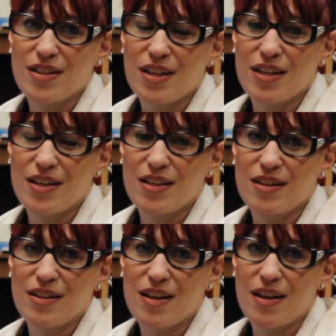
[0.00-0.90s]

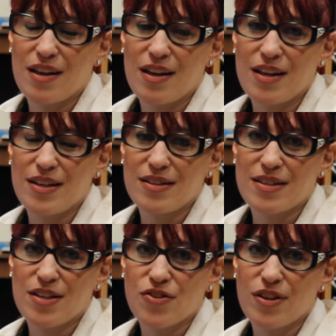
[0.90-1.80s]
in 18th
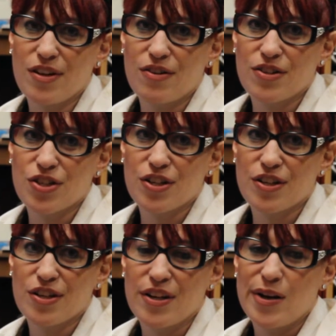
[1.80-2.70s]
Century
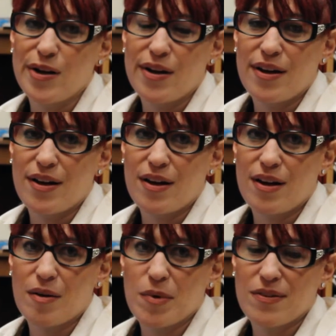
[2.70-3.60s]
Literature,
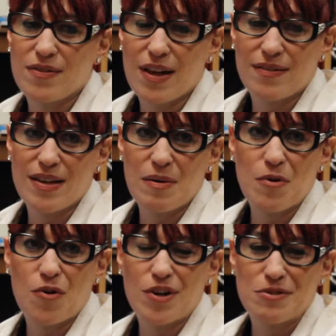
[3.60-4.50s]
it's that same
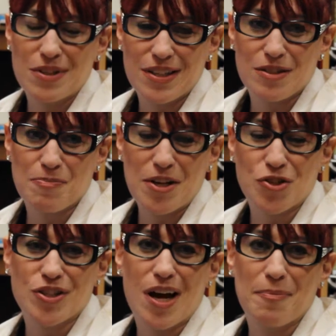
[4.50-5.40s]
course with this
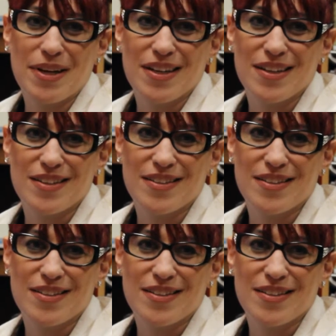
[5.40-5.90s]
special topic.